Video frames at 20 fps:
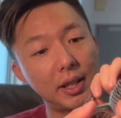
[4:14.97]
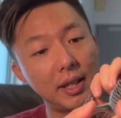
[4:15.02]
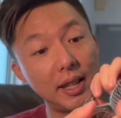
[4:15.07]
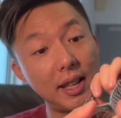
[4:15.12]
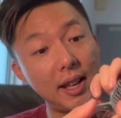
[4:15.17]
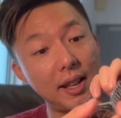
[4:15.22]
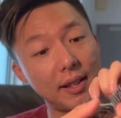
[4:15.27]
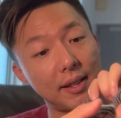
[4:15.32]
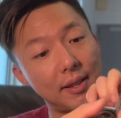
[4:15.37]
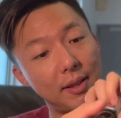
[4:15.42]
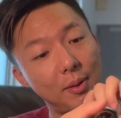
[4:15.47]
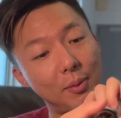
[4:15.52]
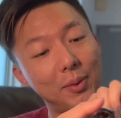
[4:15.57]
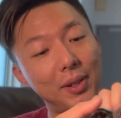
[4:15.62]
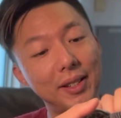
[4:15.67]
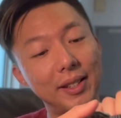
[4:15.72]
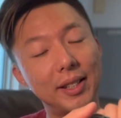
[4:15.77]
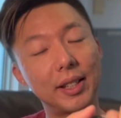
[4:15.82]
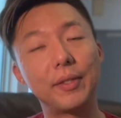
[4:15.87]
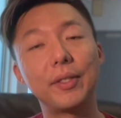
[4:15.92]
Yes,
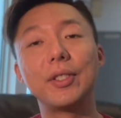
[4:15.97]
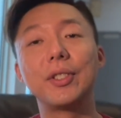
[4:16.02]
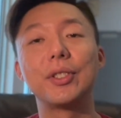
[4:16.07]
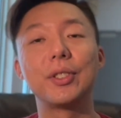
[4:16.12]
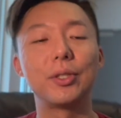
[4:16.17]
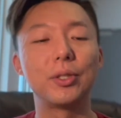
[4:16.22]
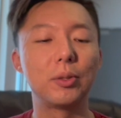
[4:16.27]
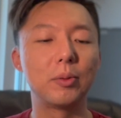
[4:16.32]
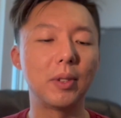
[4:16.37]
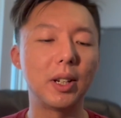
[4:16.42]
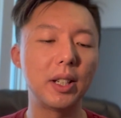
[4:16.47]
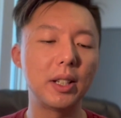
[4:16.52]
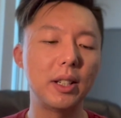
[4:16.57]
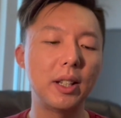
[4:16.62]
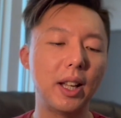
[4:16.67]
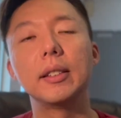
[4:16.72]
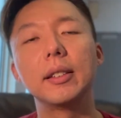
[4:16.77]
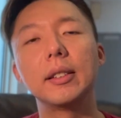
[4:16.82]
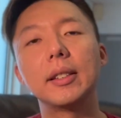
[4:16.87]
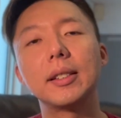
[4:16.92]

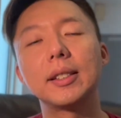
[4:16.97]
1701.